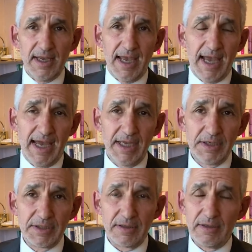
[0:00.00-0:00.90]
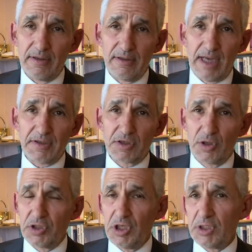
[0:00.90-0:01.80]
And that's
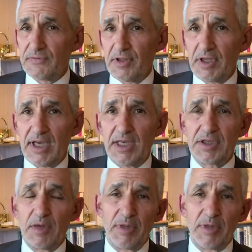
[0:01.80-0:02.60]
good news for the data